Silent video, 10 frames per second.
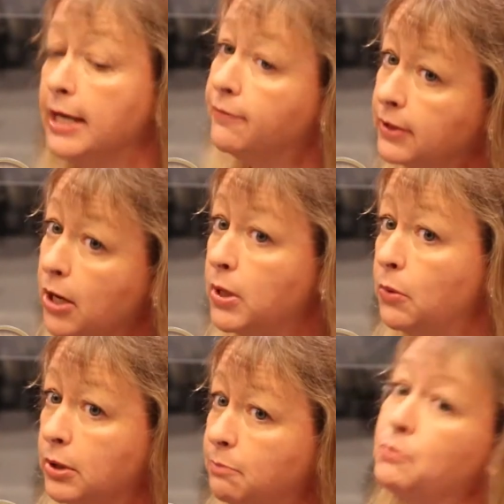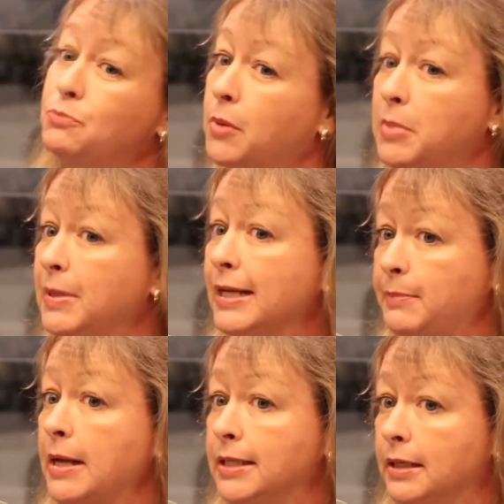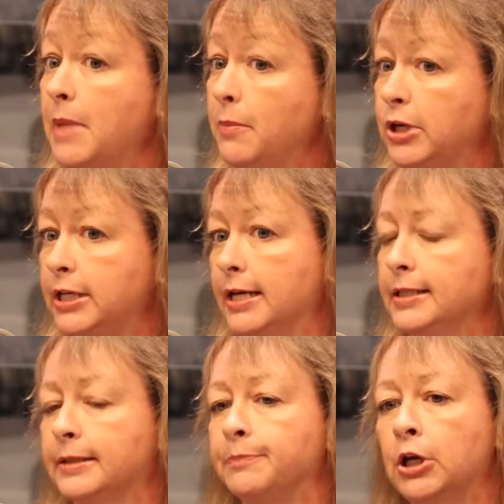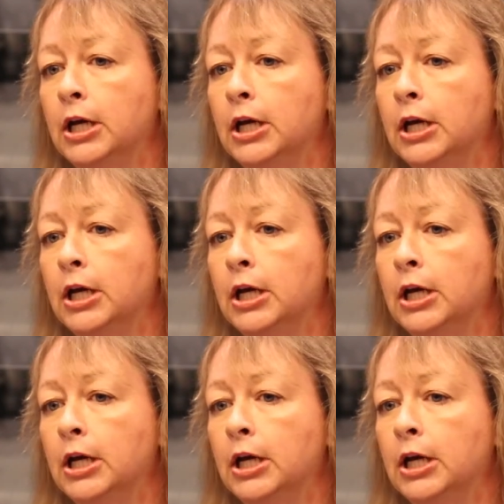even though they were probably expecting a memory test,